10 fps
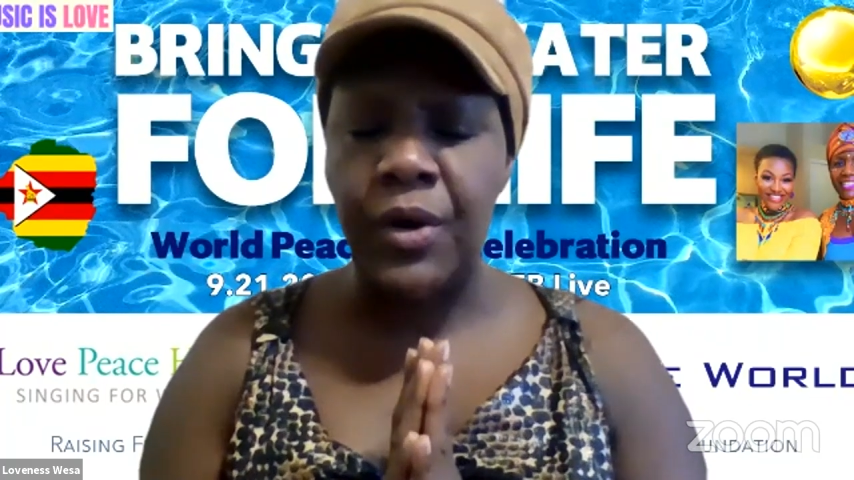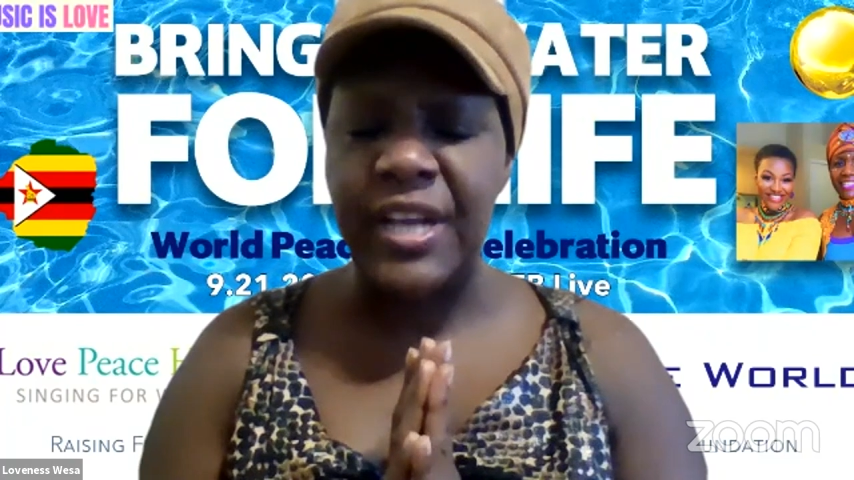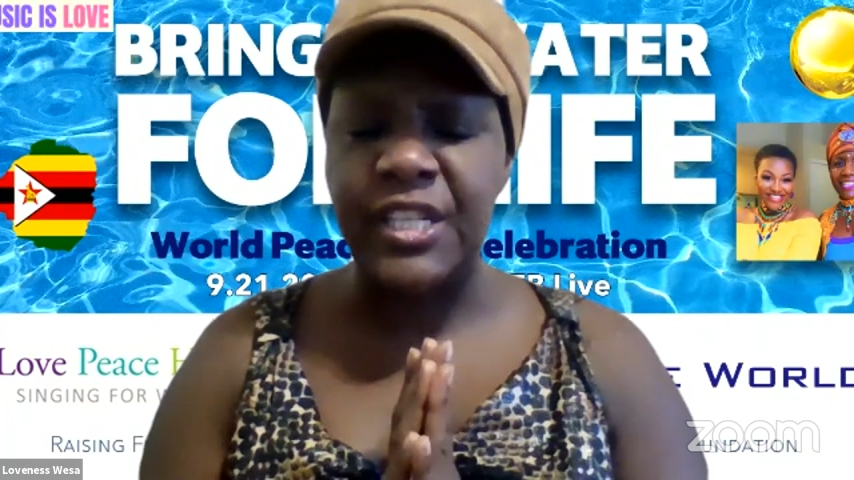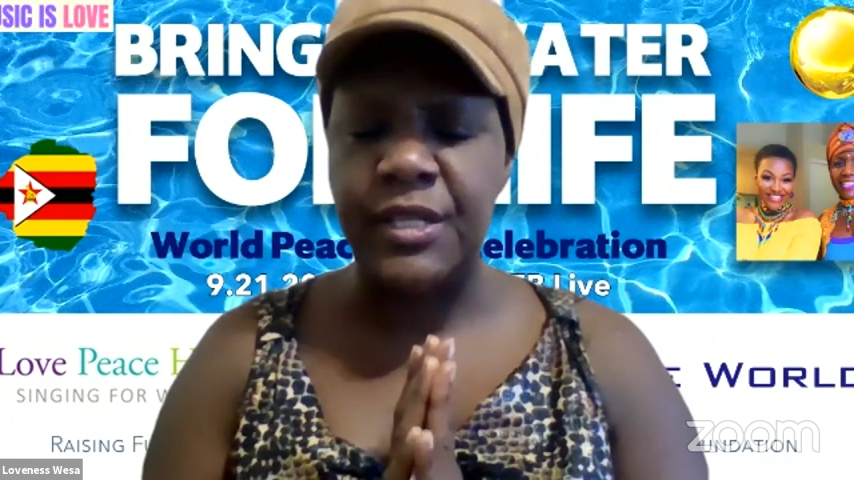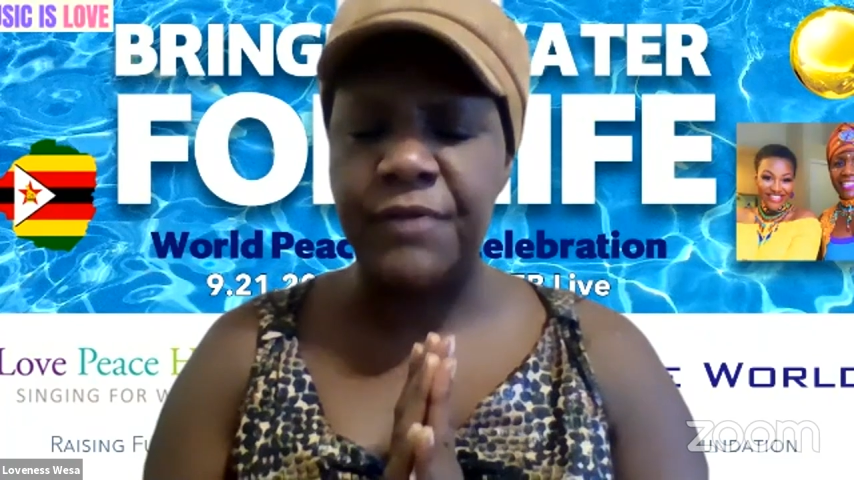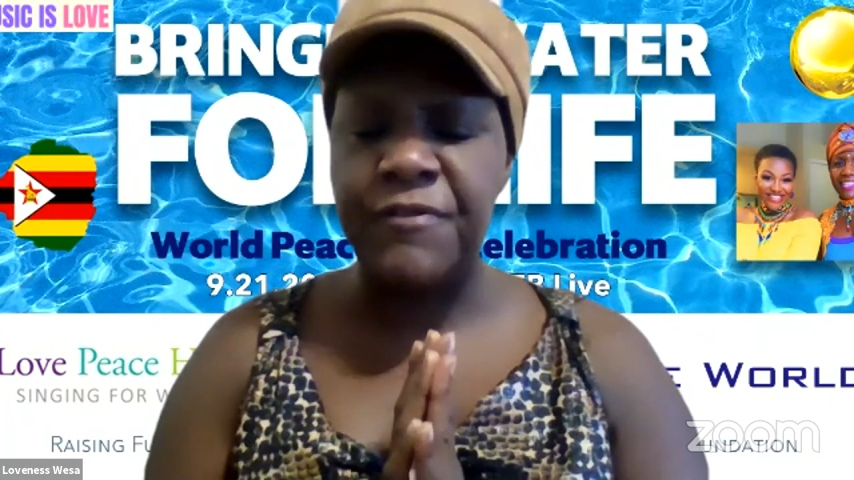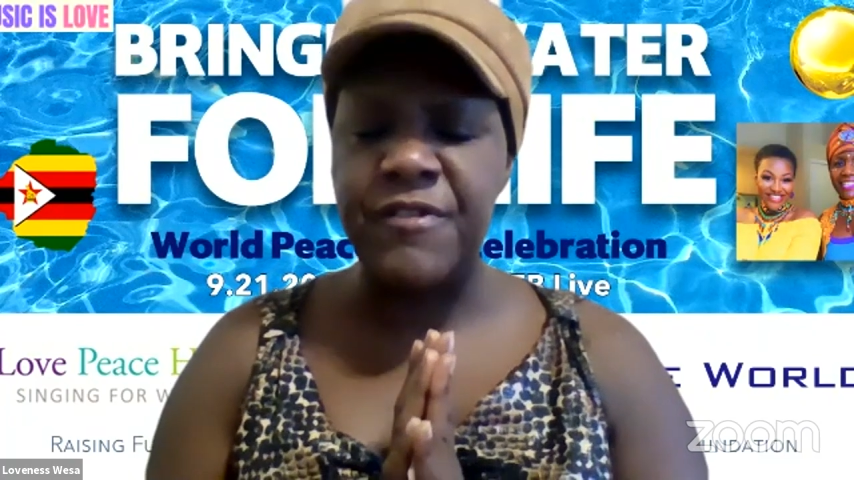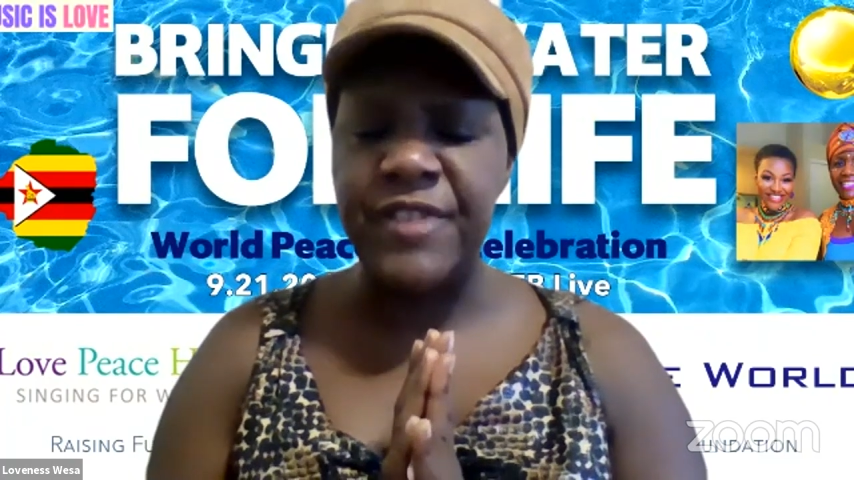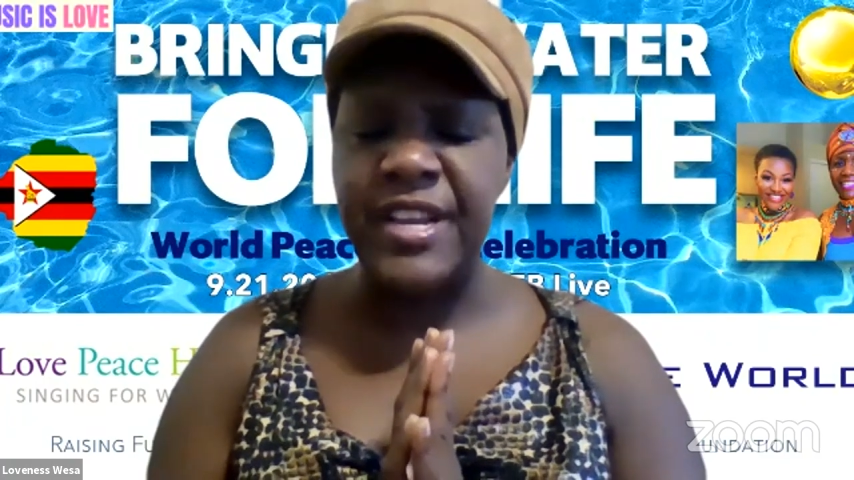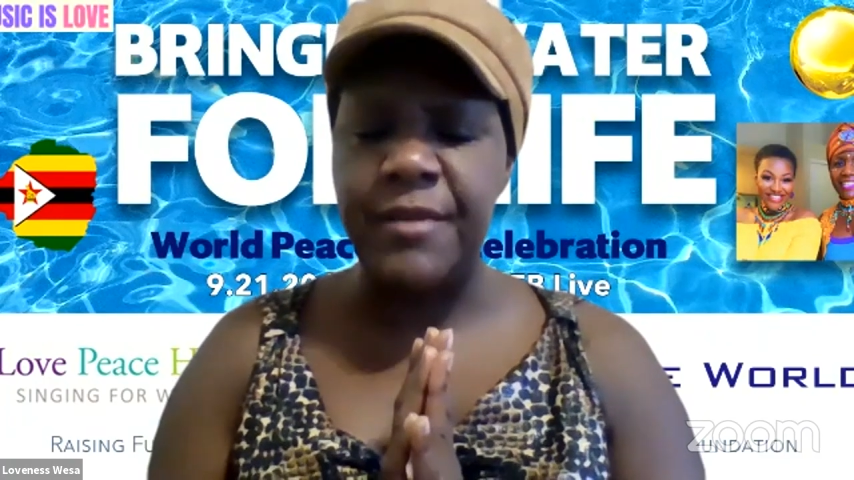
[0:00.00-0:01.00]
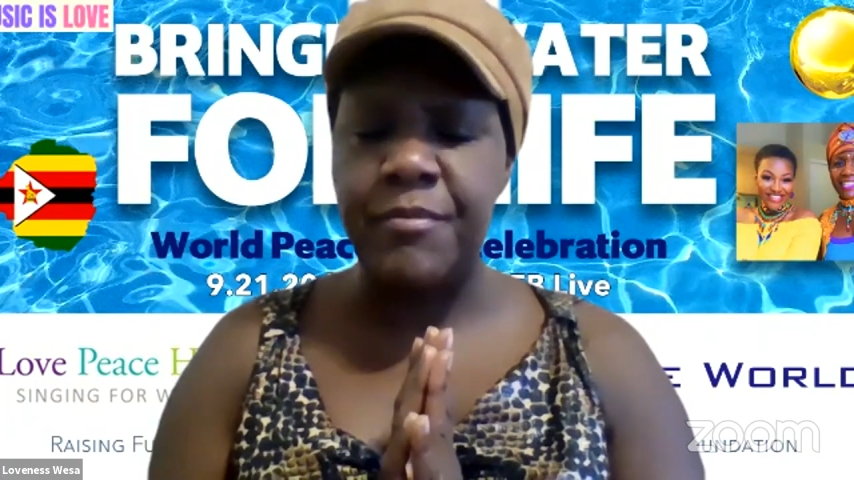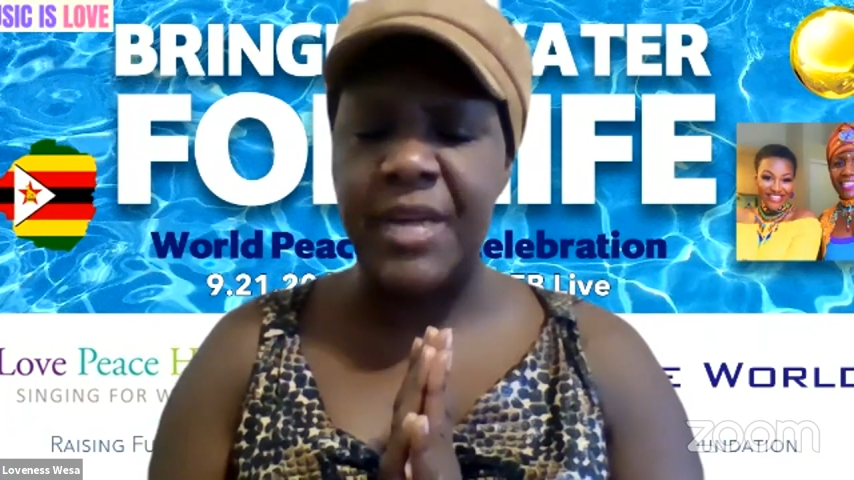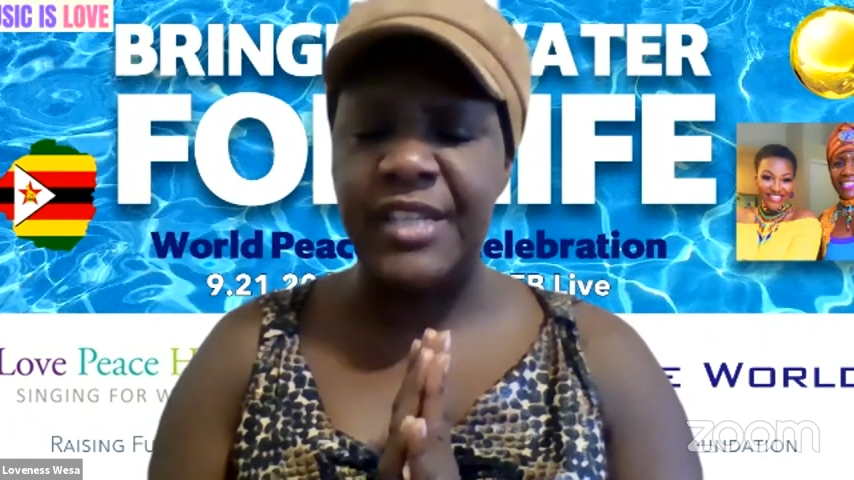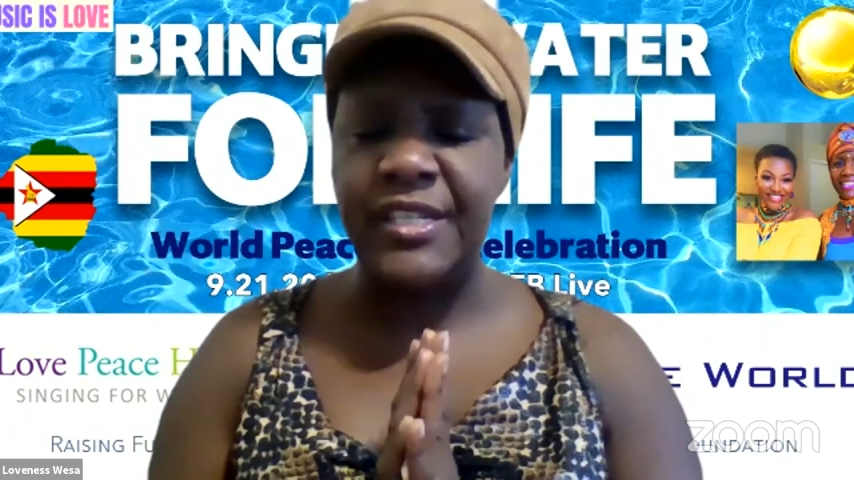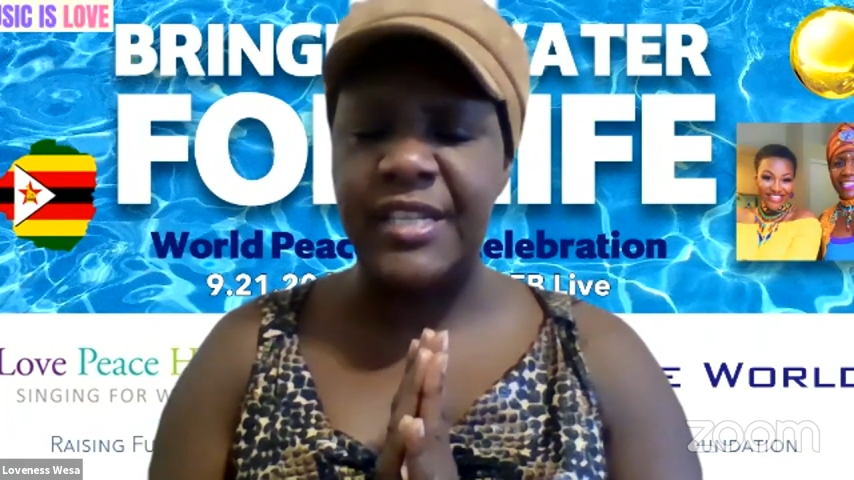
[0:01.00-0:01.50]
is very
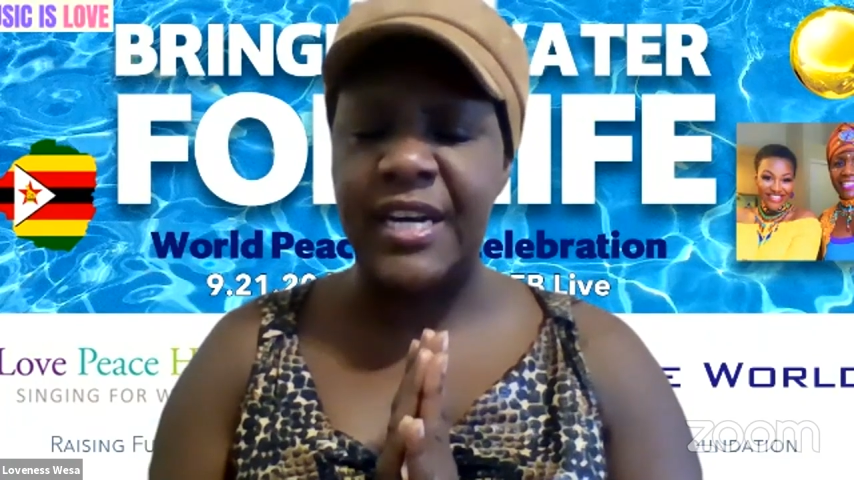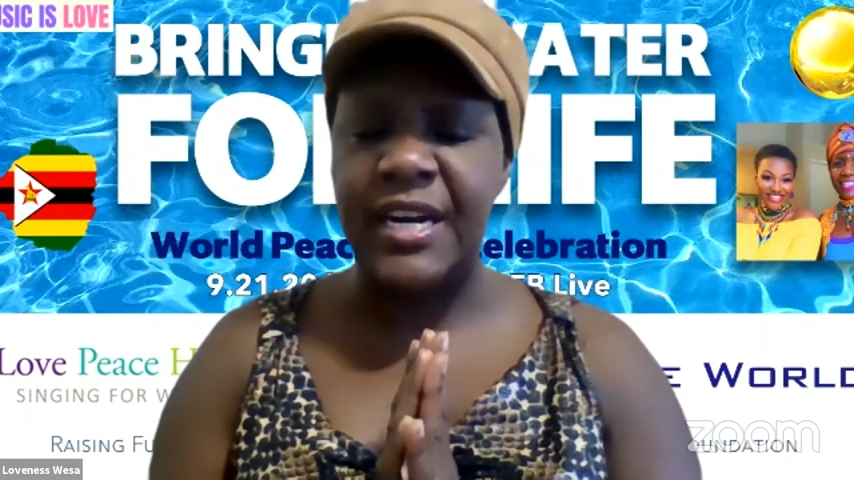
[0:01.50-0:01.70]
much